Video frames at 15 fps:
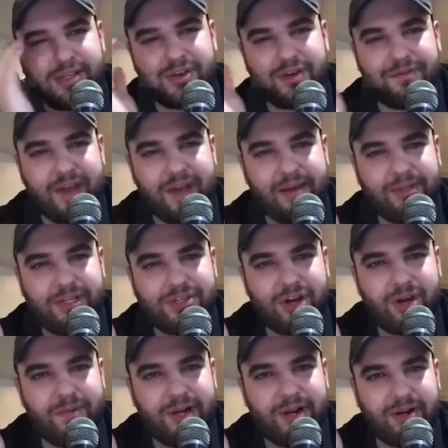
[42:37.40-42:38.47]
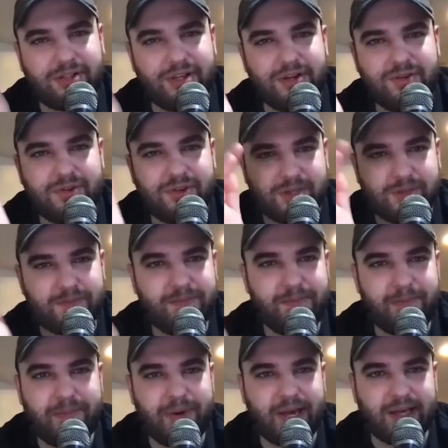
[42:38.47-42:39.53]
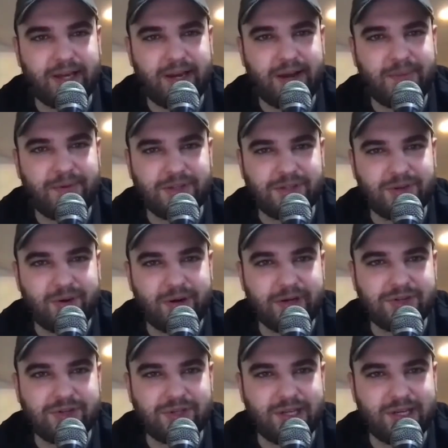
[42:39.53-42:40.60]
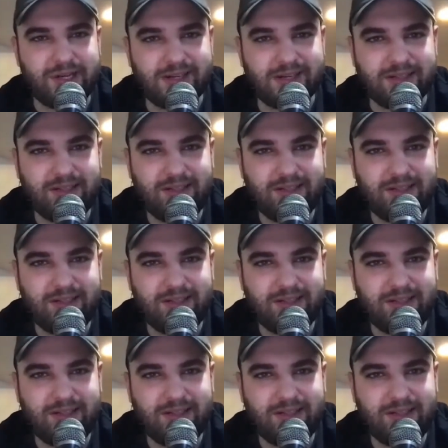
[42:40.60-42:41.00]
your family German, or did you just pick it up because you were interested in it?